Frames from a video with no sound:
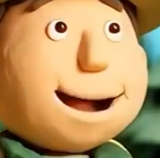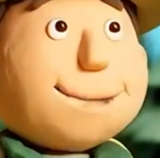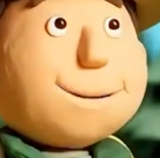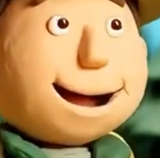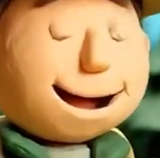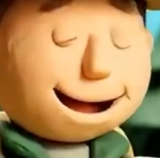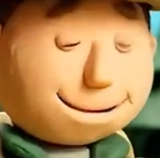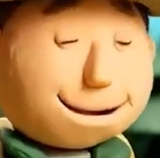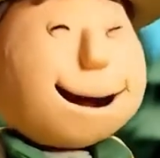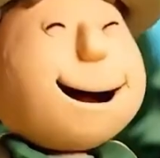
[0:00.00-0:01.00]
So the, the
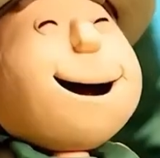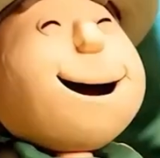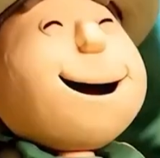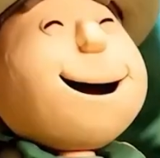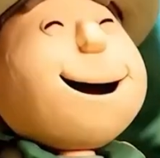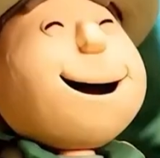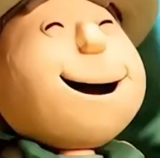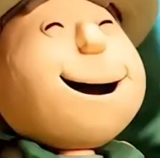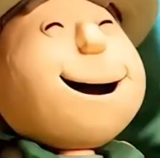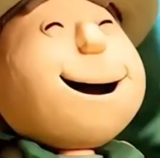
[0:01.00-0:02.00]
built-in dialogue
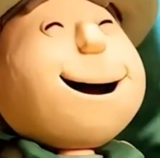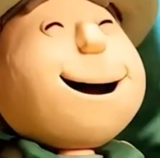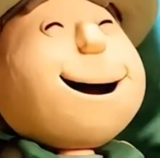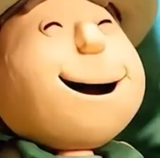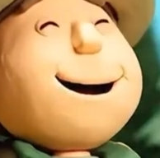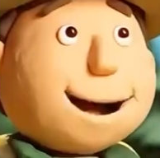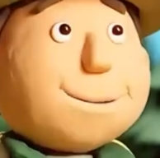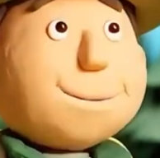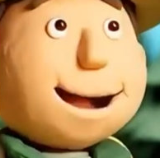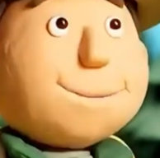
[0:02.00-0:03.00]
generation creates a
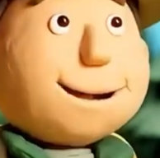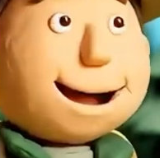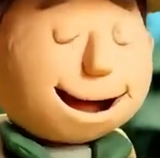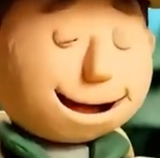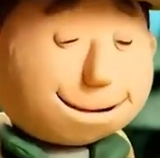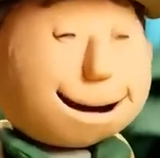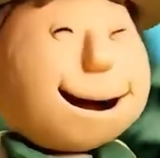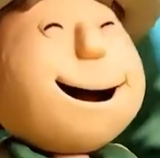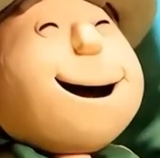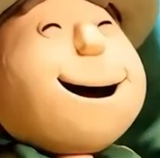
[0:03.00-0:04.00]
perfect lip
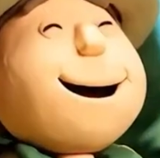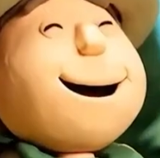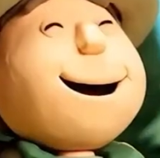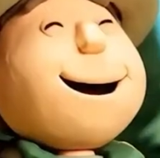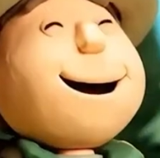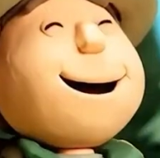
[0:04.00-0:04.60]
sync on